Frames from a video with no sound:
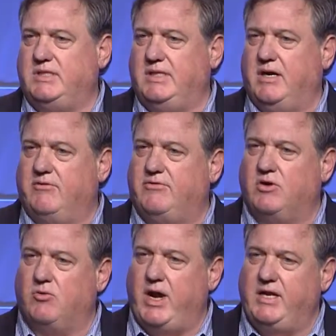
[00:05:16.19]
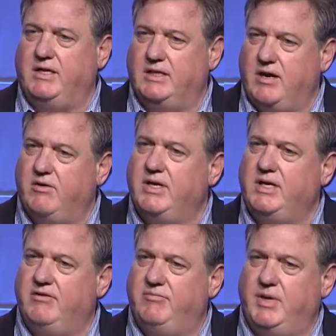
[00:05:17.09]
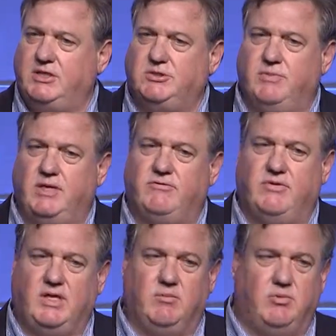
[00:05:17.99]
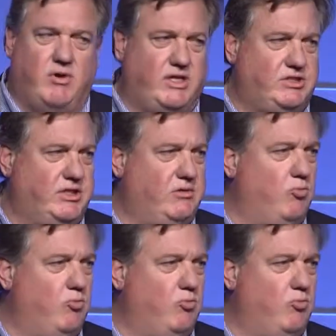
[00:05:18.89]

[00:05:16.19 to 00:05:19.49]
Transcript: in there for granularity of measurement for the impression,